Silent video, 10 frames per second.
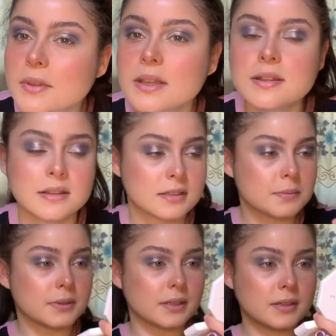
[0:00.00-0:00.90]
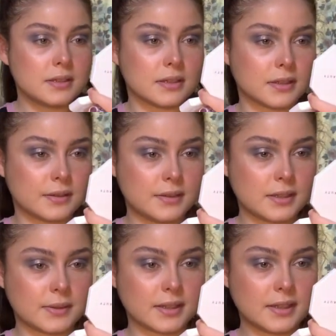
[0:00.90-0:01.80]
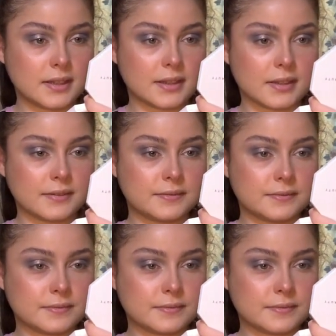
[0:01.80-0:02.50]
I think that's pretty good, you know. I quite like that.